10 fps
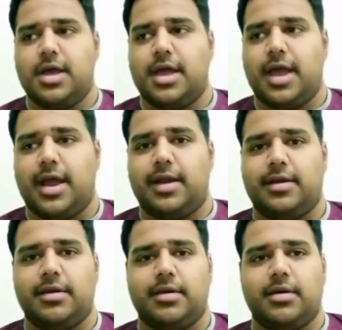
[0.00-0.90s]

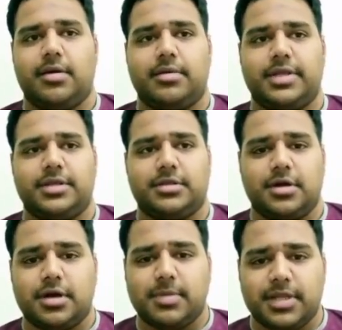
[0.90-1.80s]
and in the
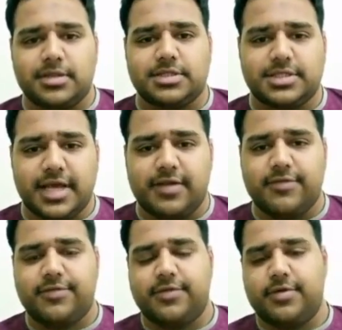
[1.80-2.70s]
third month
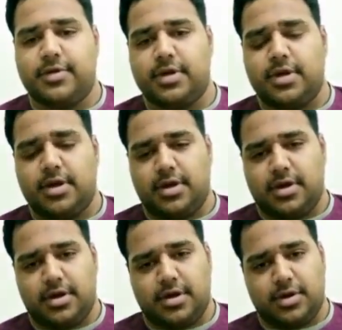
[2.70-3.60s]
itself,
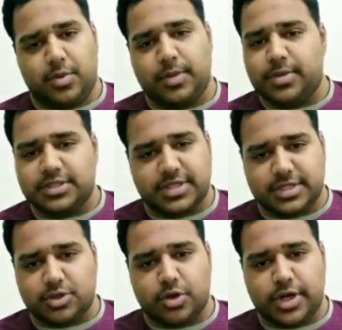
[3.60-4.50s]
one person
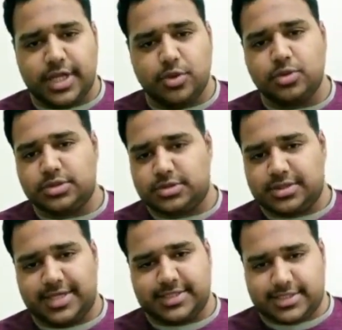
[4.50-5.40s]
has already used
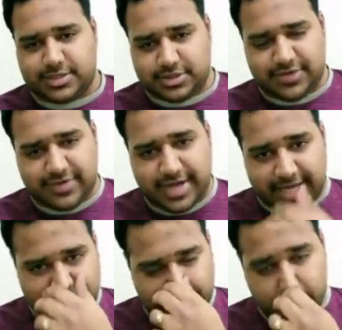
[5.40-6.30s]
say 6 or 7
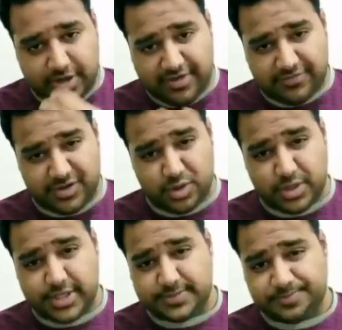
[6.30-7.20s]
lakhs, and you're left with
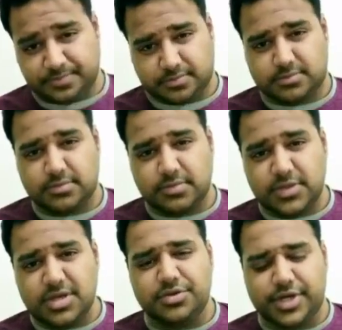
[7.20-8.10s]
only
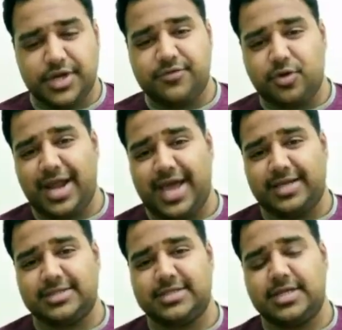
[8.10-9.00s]
3 to 4
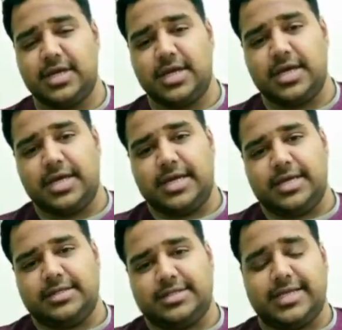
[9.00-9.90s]
lakhs.
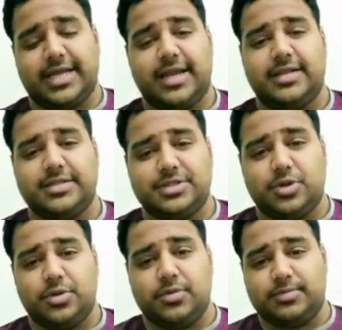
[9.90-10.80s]
The
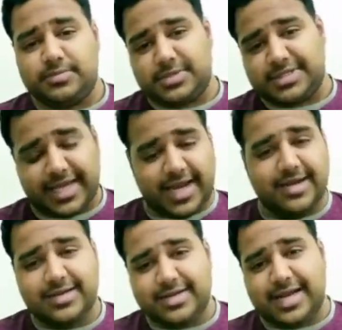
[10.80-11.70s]

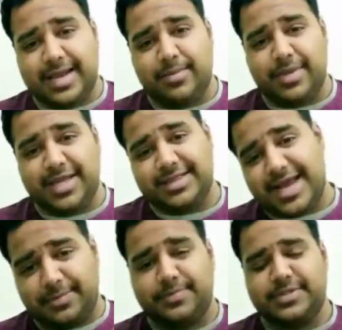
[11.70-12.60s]
second claim in
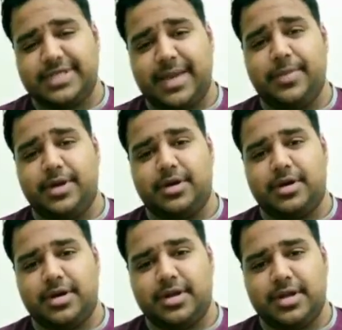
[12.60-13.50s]
that same
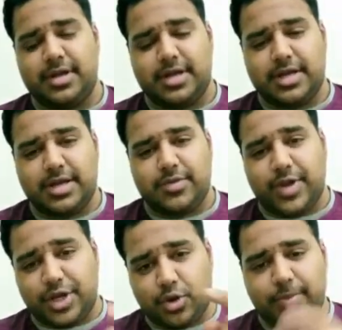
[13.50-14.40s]
year,
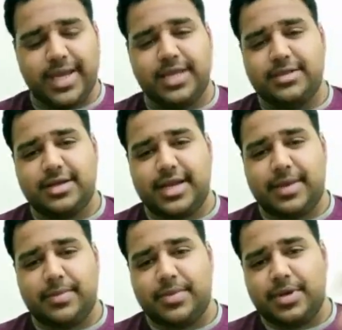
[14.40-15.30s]
when you're making the
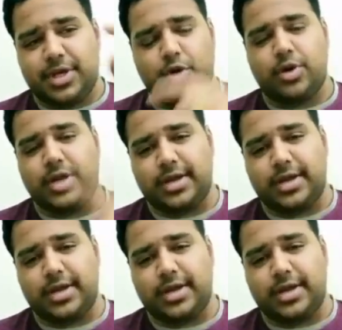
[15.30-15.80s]
claim, your